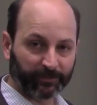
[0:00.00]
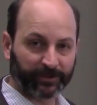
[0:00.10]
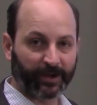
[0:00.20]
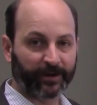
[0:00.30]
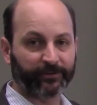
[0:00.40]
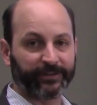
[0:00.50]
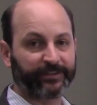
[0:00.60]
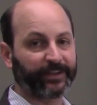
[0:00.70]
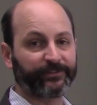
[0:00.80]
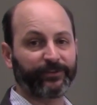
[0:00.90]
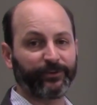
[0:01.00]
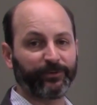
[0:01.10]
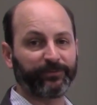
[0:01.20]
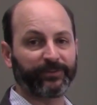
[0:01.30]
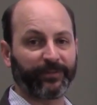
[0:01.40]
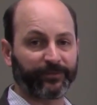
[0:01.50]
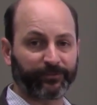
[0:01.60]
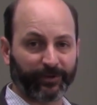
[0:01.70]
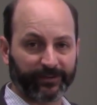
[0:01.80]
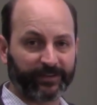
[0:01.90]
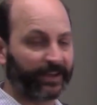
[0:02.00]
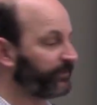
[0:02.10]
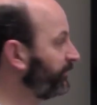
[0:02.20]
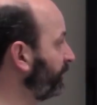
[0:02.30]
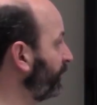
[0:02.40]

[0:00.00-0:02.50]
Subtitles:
with concrete test tubes and strength tests